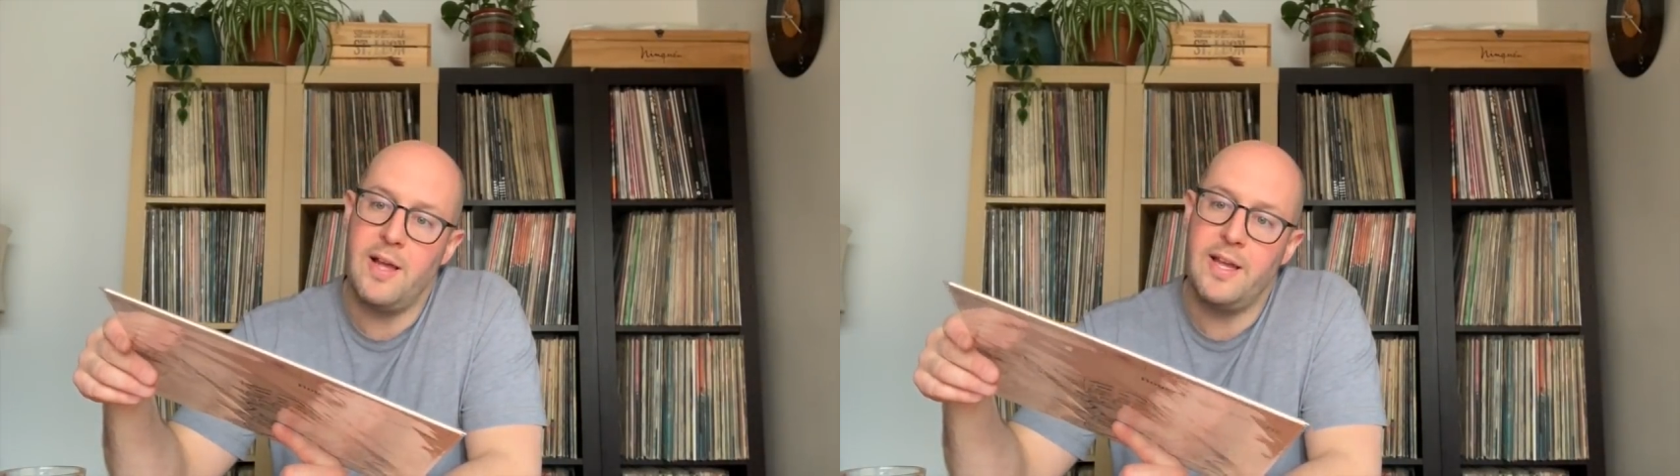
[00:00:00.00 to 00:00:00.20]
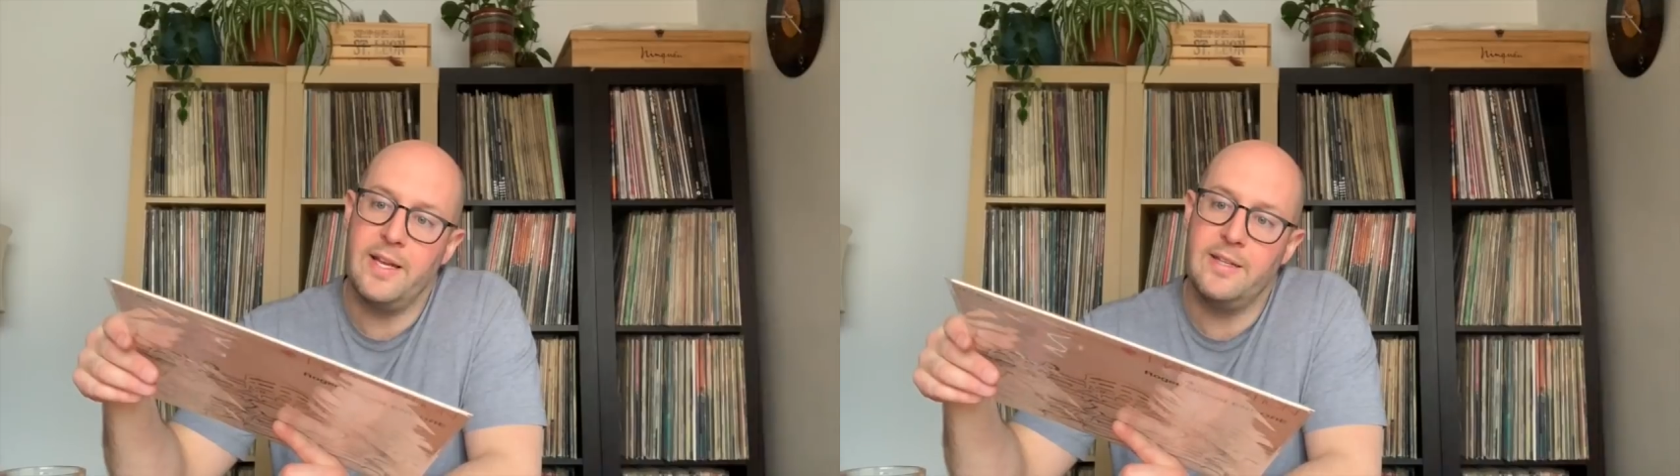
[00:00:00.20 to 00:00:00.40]

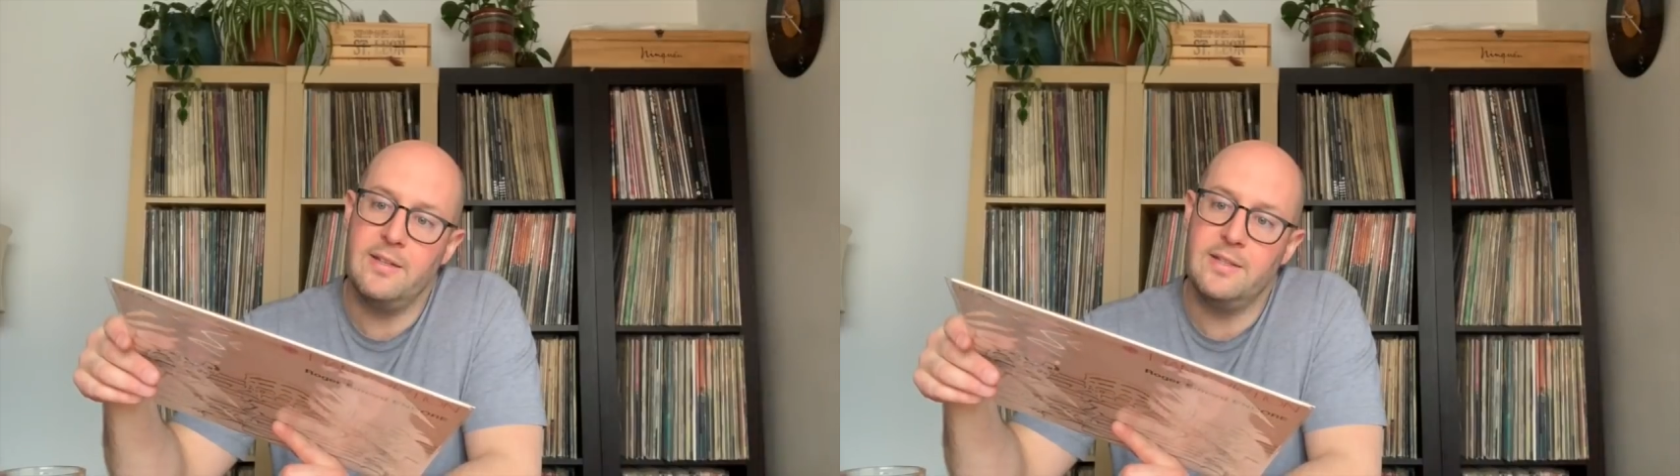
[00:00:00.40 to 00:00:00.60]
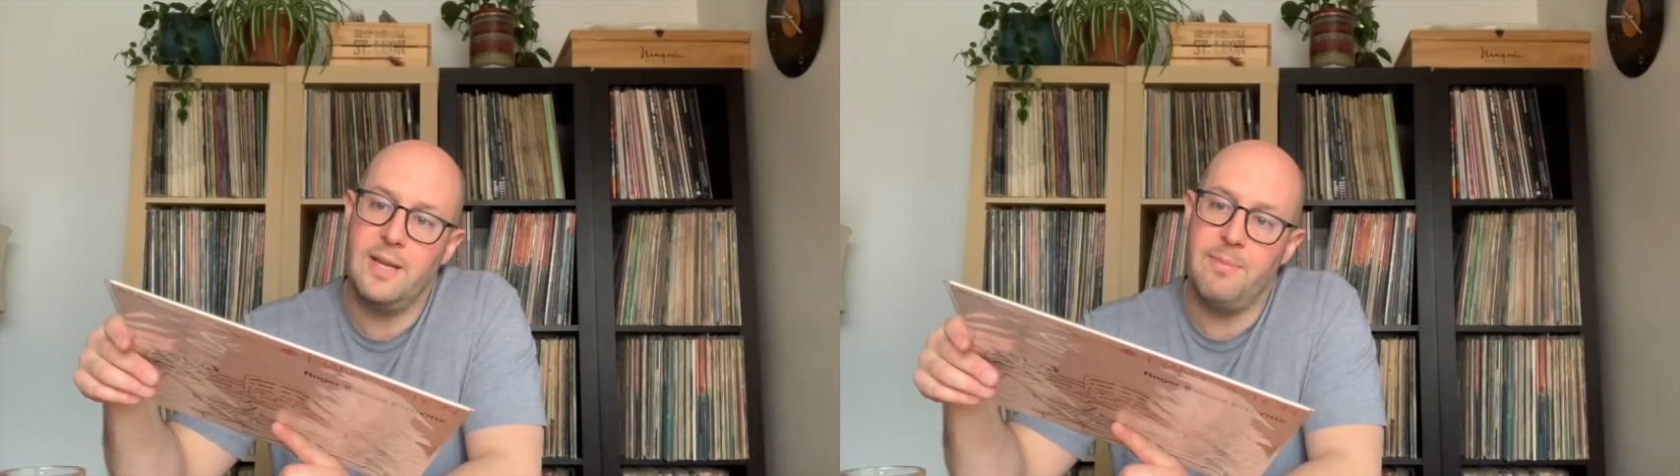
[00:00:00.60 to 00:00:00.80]
He had
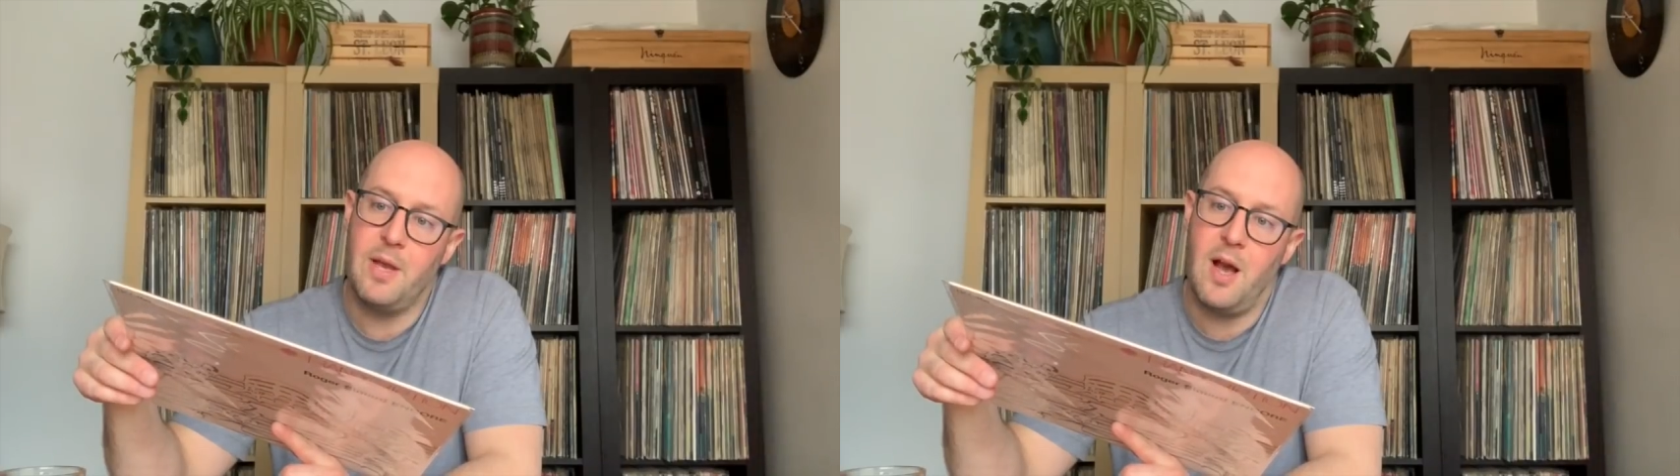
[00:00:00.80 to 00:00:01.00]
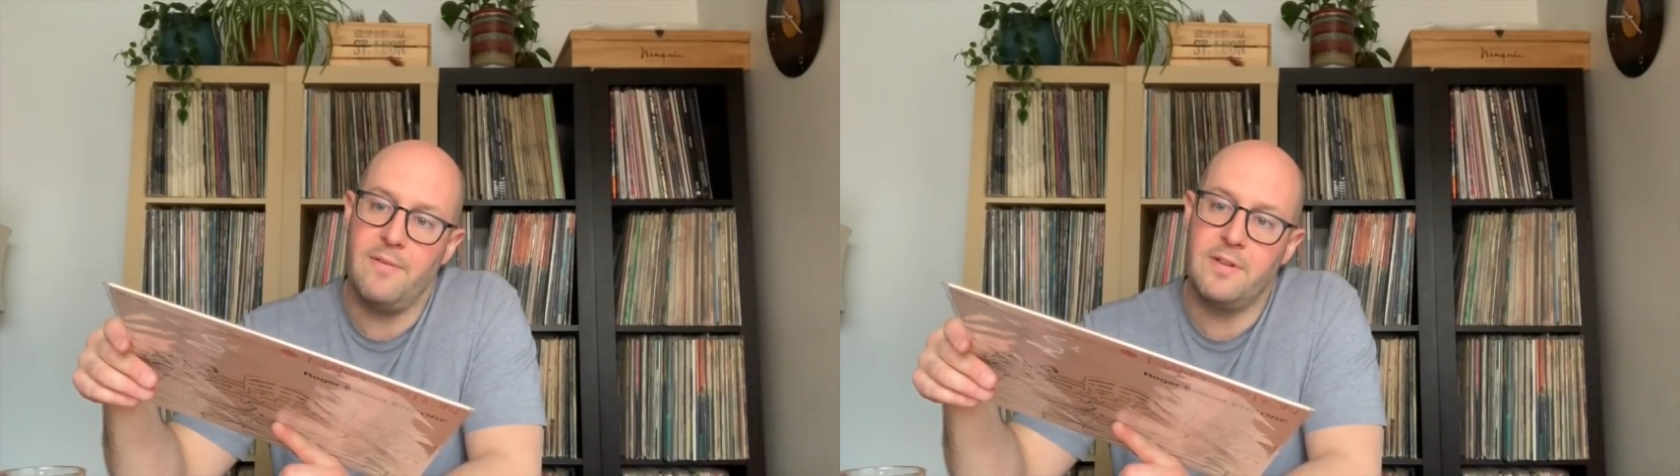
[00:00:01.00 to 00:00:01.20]
tipped me
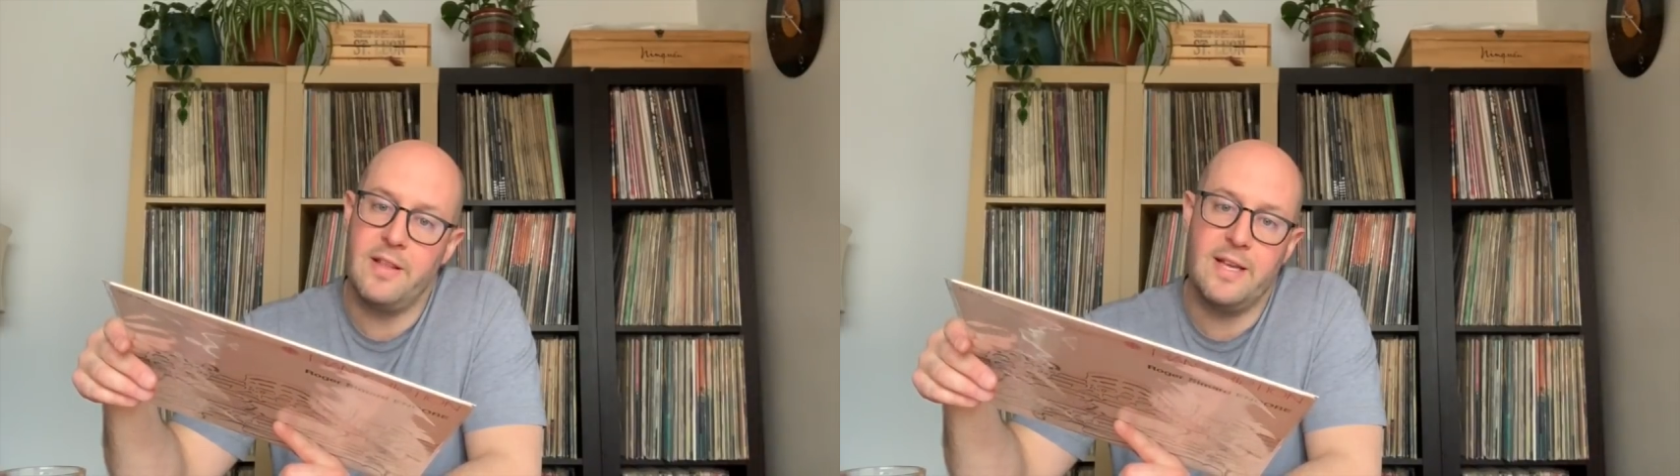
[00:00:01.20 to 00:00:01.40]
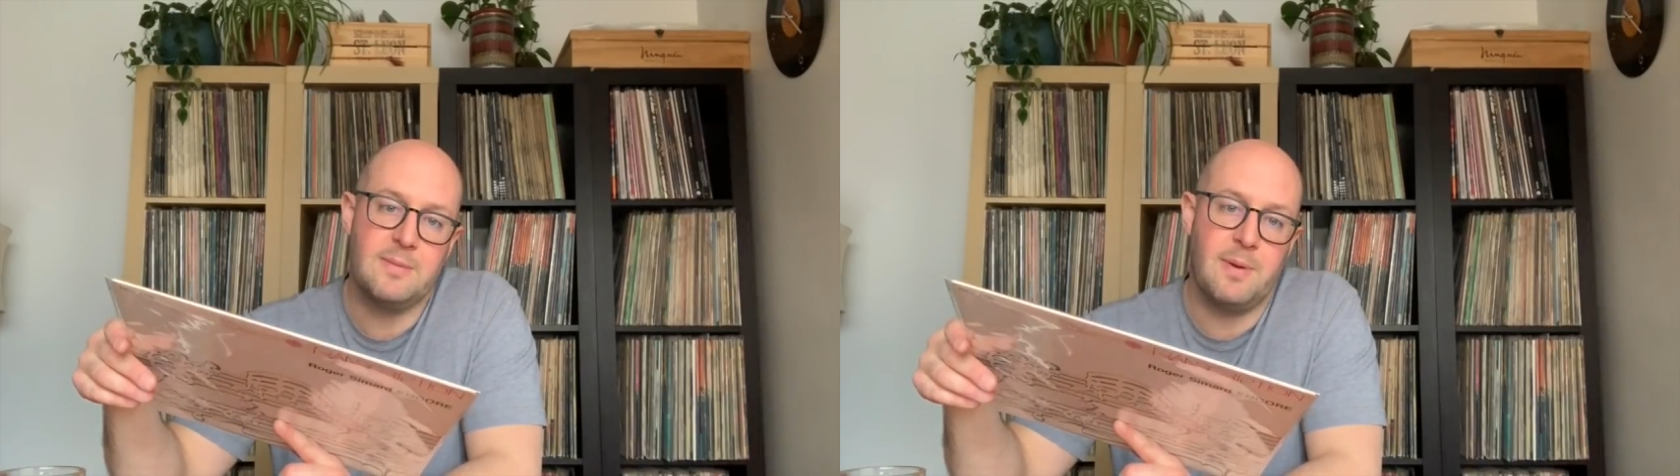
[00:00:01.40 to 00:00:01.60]
off to this,